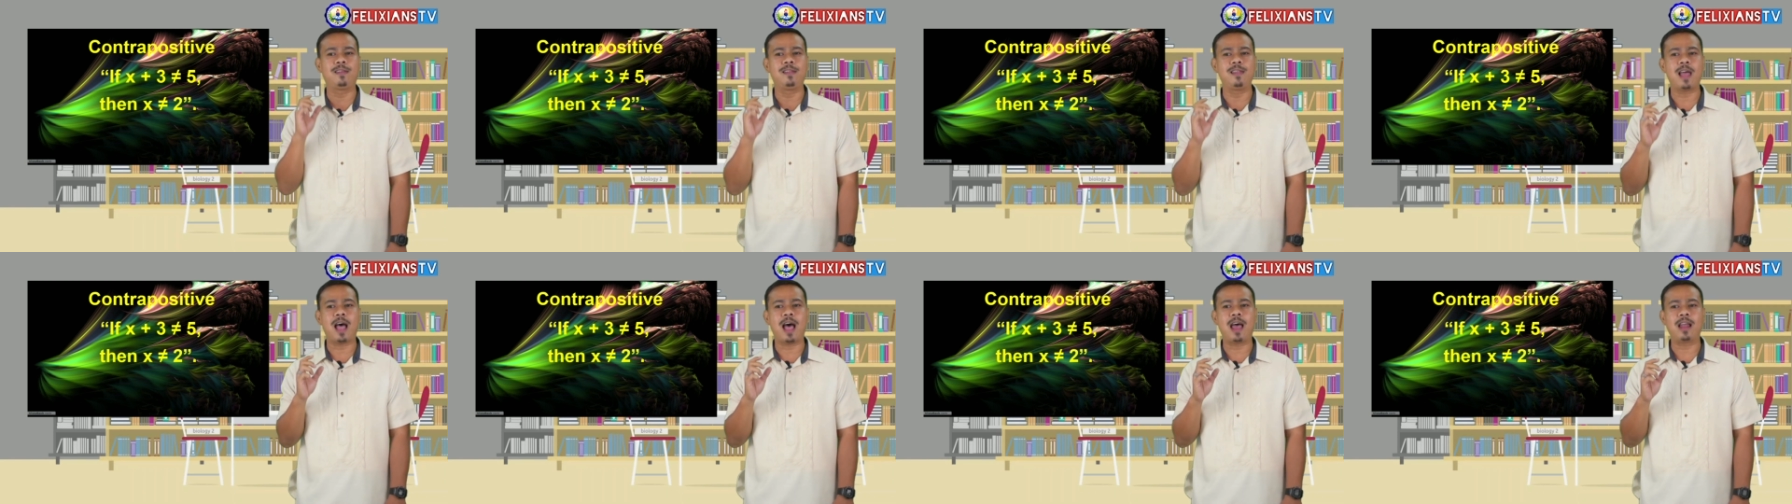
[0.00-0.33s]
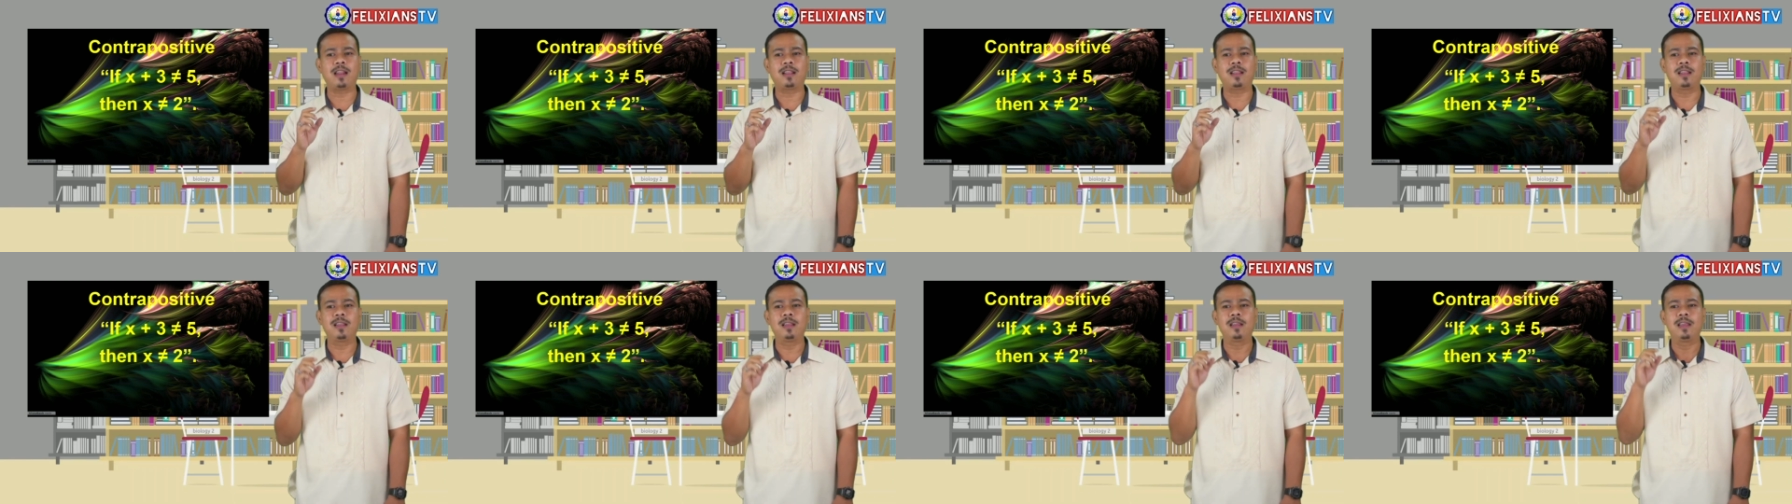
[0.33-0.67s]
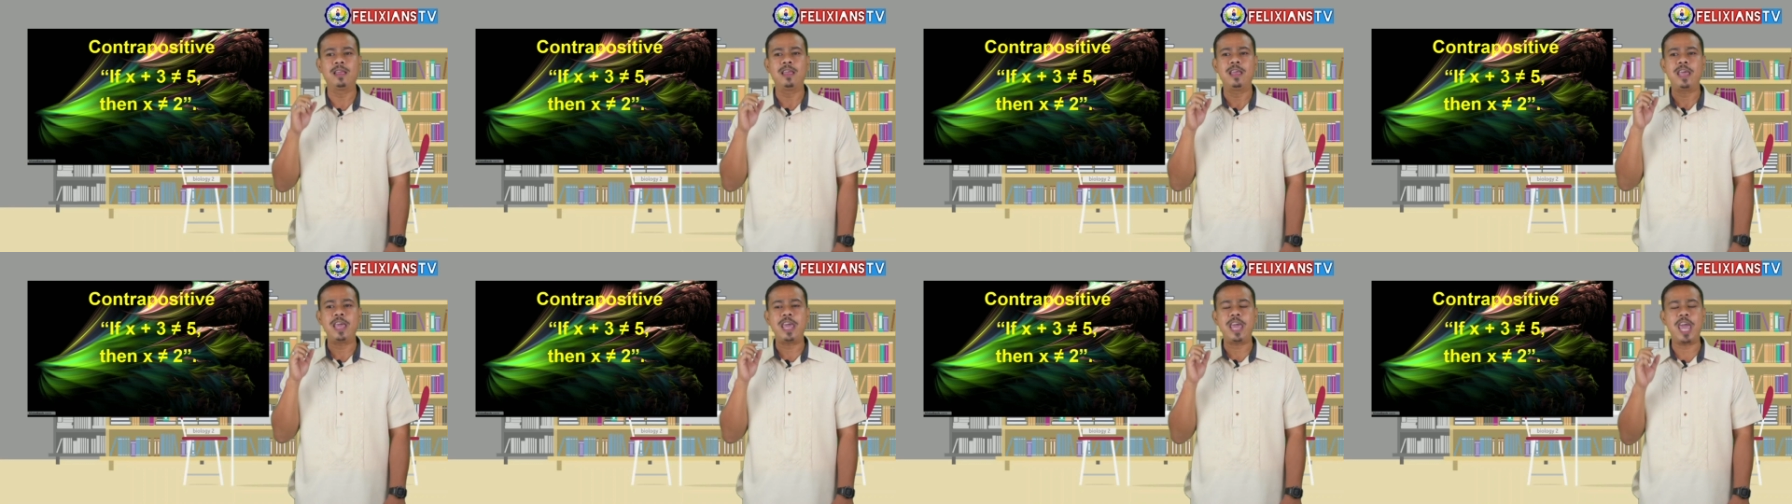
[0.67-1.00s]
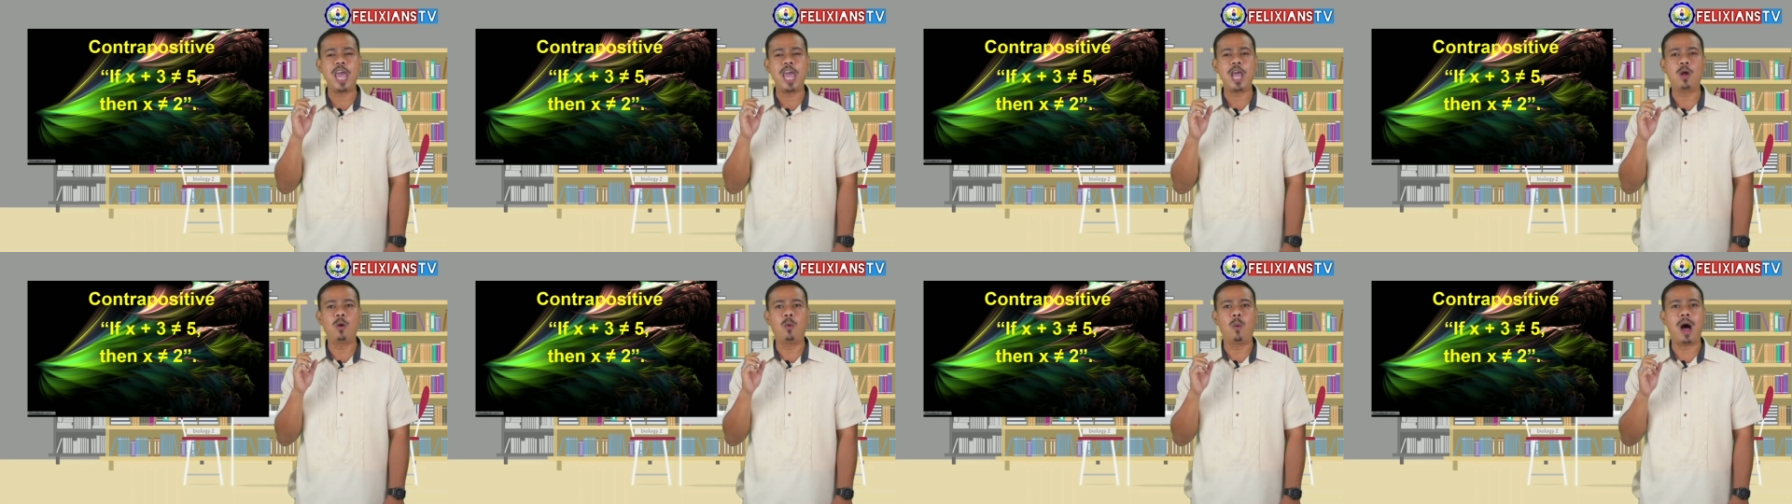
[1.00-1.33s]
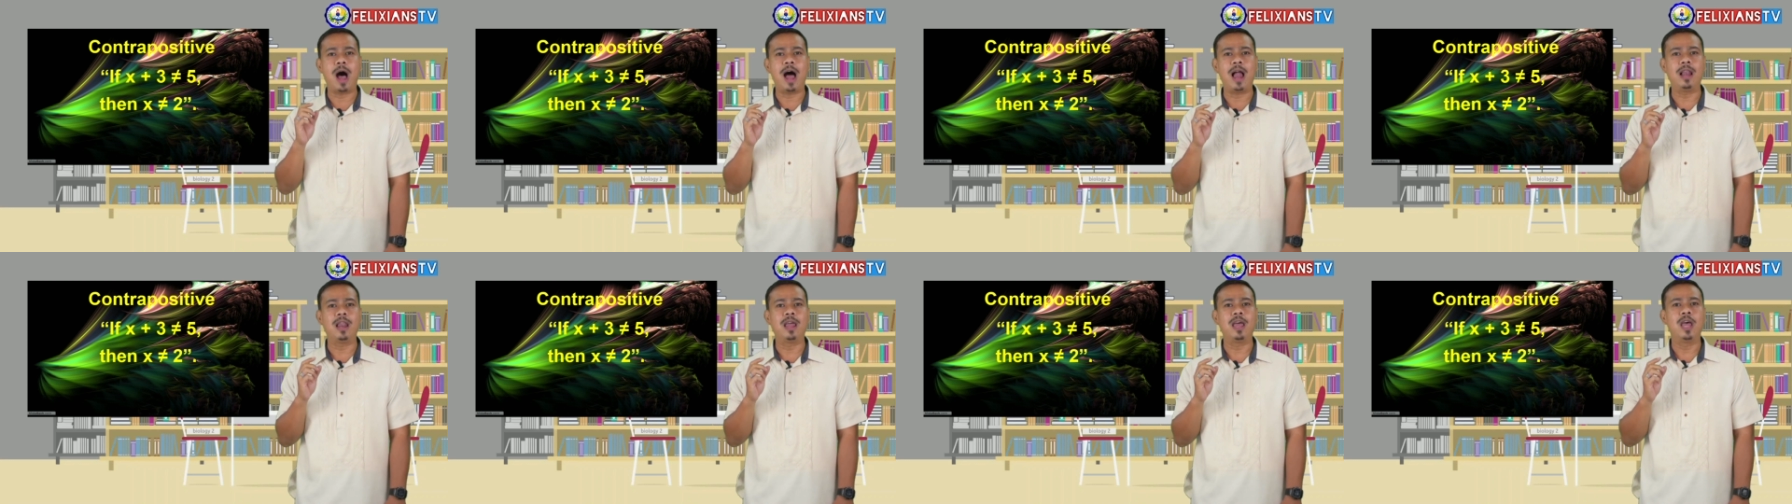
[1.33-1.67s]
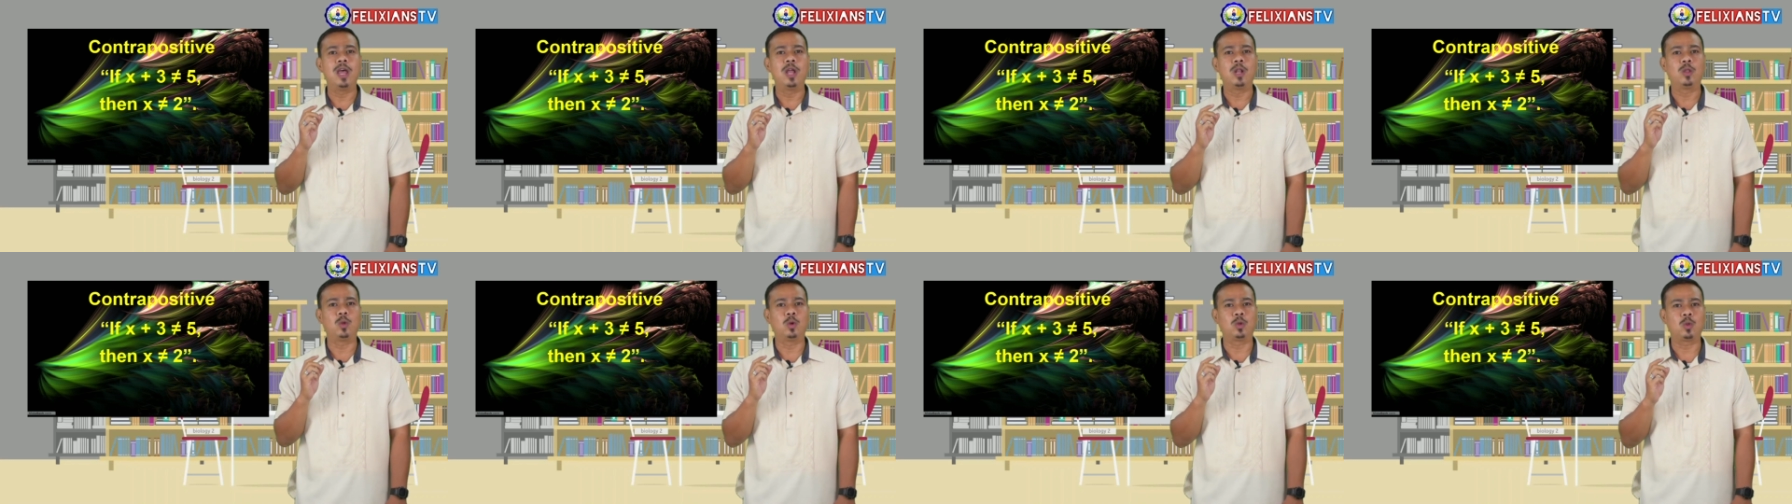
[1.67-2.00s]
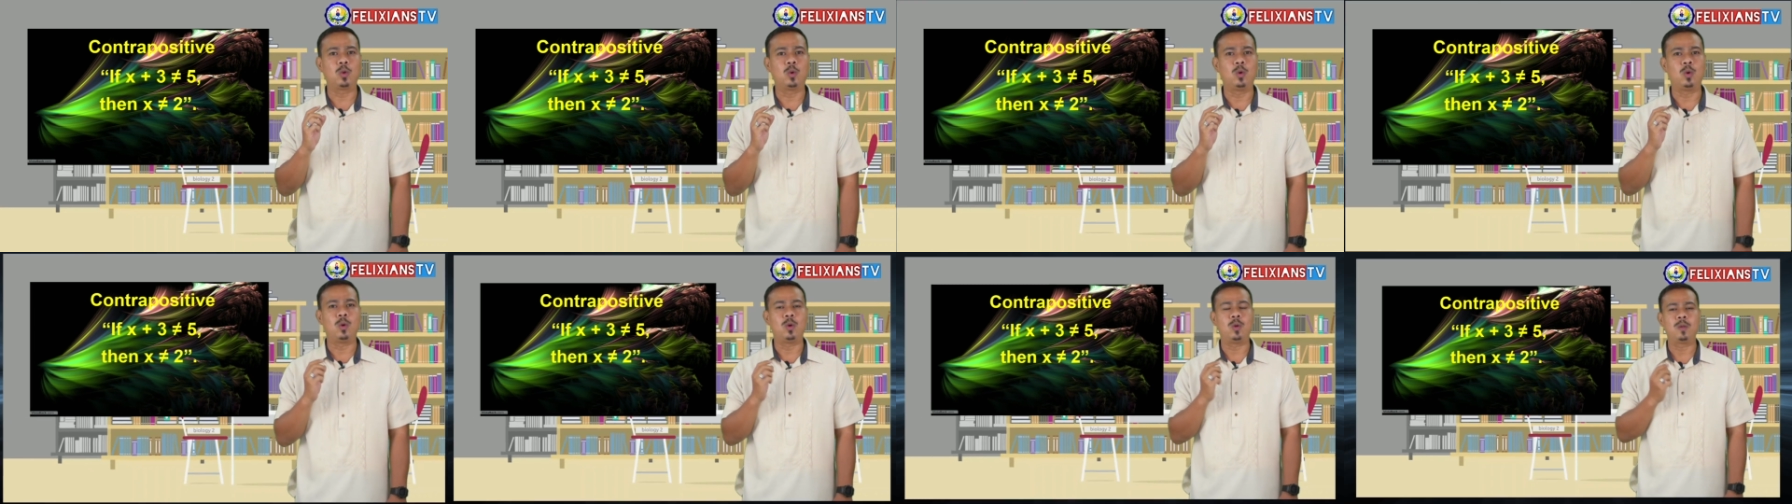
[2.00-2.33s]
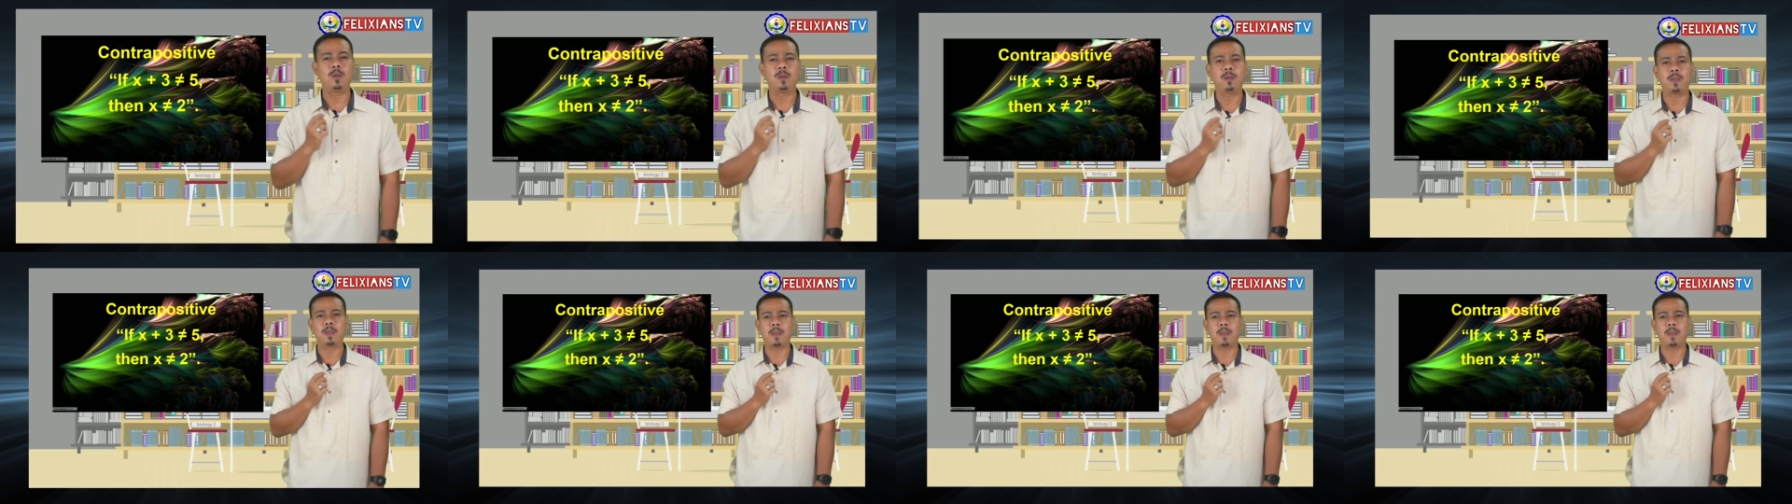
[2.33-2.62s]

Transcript: not equal to 2.